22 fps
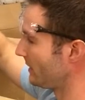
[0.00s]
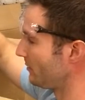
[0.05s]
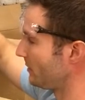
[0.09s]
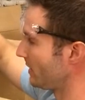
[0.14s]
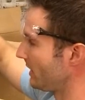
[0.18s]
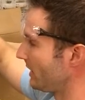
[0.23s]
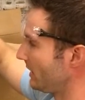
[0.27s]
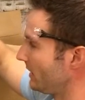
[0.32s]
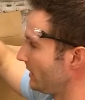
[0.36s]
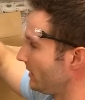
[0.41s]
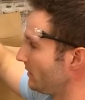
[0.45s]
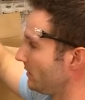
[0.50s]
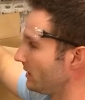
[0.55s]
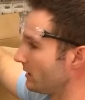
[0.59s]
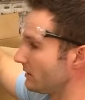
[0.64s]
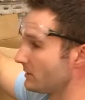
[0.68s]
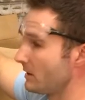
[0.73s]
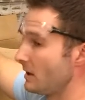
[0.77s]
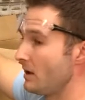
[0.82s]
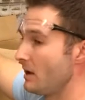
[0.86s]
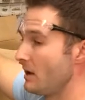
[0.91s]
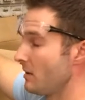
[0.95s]
ready to do
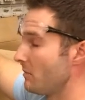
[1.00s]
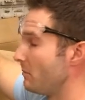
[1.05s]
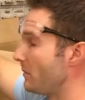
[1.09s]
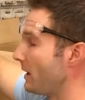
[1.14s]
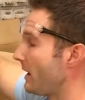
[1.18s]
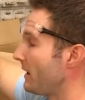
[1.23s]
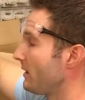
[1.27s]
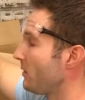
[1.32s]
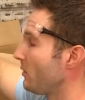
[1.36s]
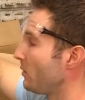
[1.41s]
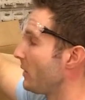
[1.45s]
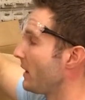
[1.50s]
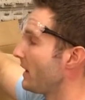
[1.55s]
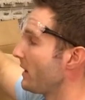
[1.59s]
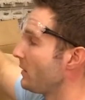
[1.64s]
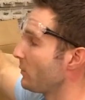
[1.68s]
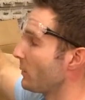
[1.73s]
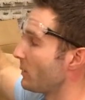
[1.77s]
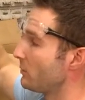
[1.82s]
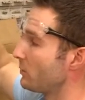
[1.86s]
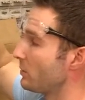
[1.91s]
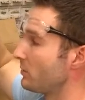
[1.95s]
this. By the way,
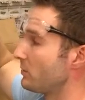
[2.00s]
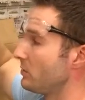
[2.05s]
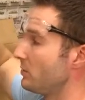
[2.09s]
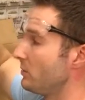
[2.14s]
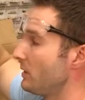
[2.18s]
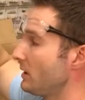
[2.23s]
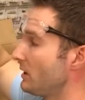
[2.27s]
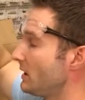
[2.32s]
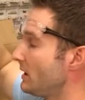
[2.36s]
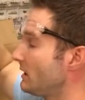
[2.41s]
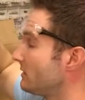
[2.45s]
when we're doing